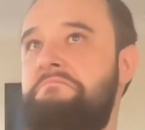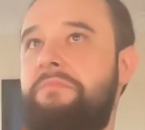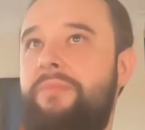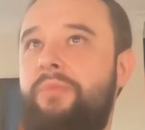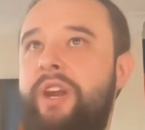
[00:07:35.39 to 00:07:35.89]

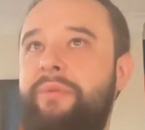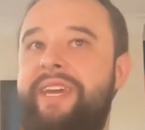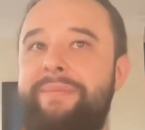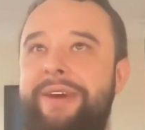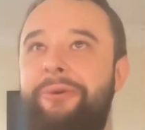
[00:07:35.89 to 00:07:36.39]
why don't we
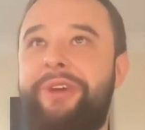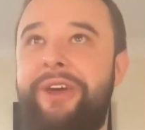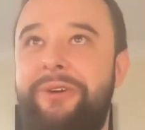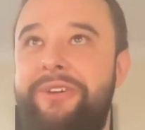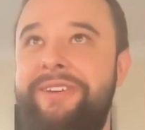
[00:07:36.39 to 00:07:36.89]
commit all the
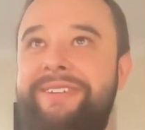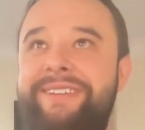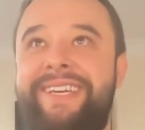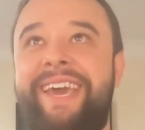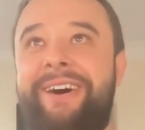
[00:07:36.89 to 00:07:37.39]
code
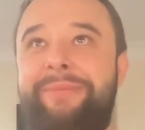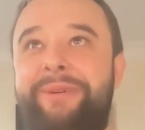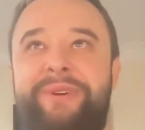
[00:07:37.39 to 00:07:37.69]
to GitHub?